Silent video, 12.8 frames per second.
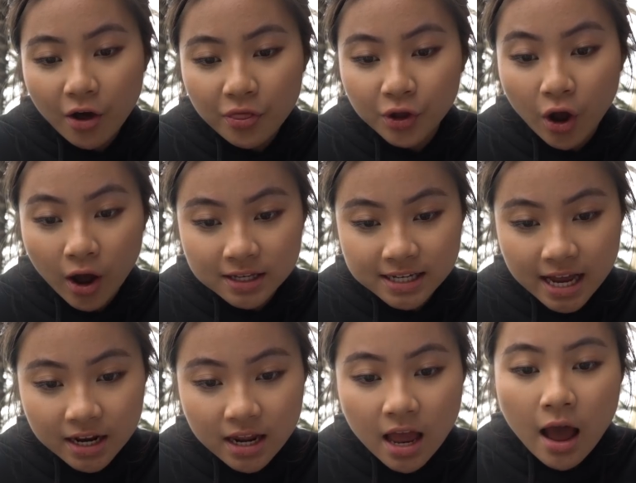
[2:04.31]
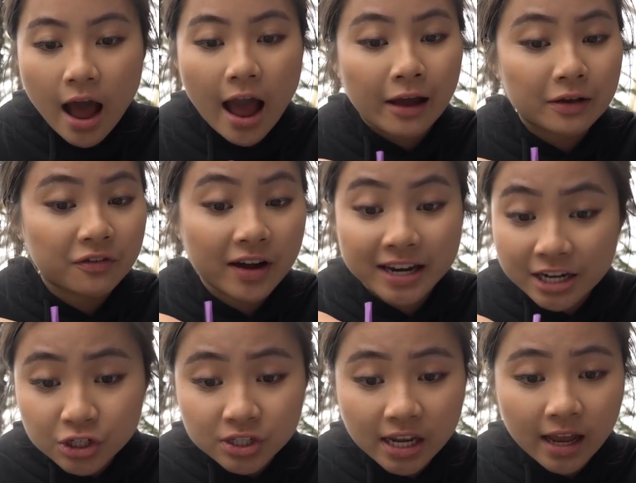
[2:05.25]
on the content I find
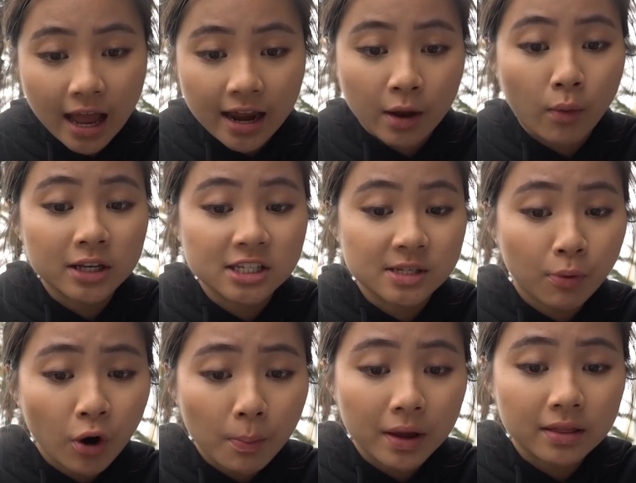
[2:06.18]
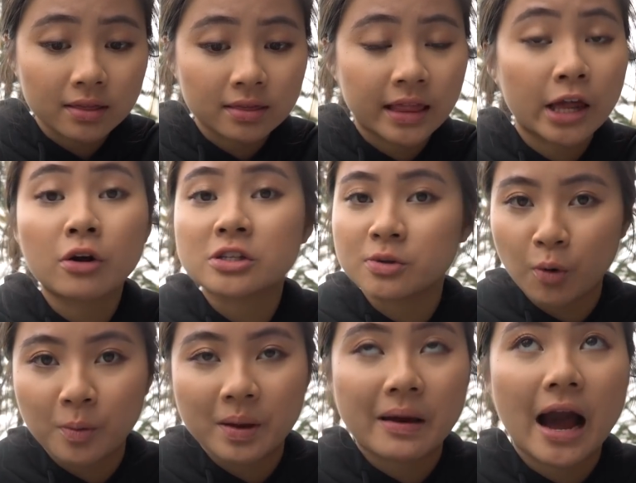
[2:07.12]
interesting and I want to support, but they don't
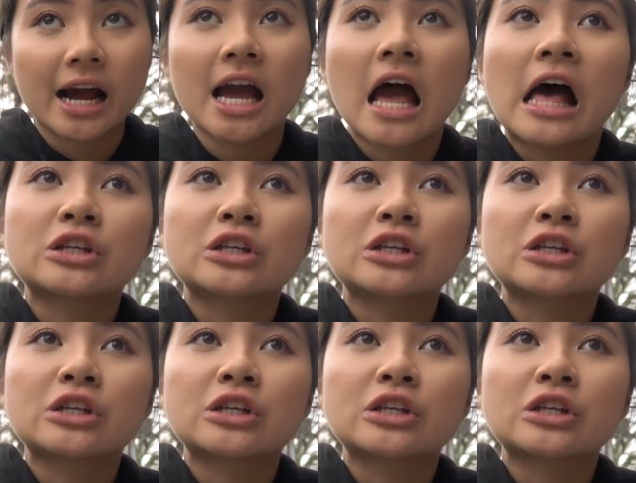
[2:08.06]
support me back.